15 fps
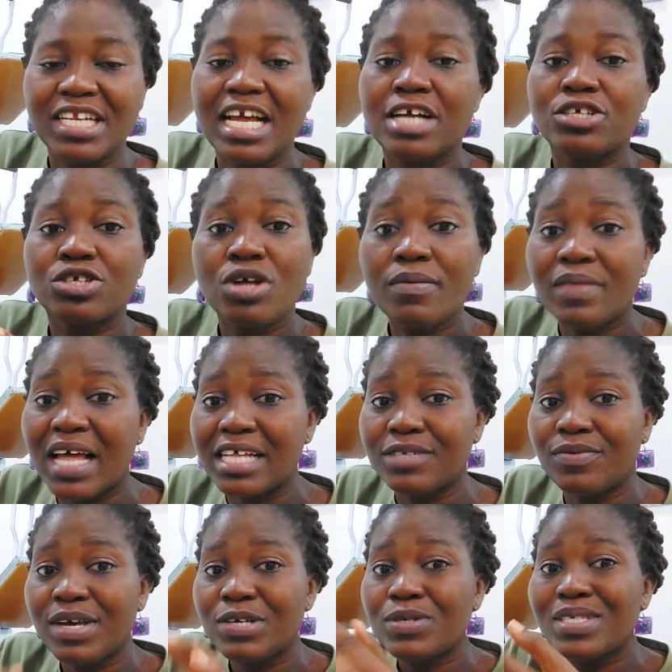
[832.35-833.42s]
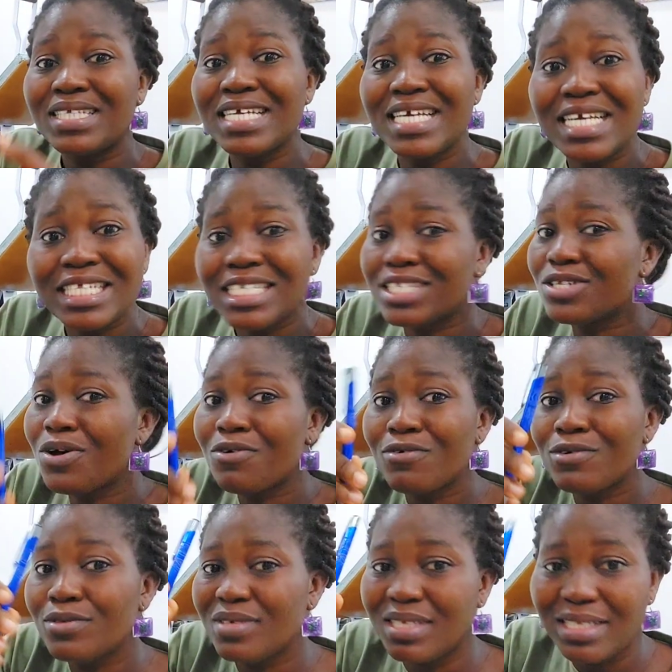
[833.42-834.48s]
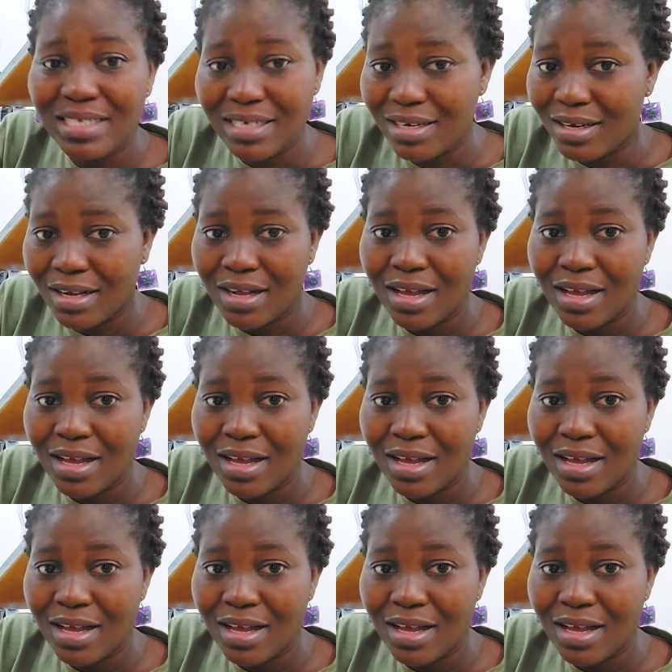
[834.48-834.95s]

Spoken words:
There are some that when you stick it, it's not going to stick.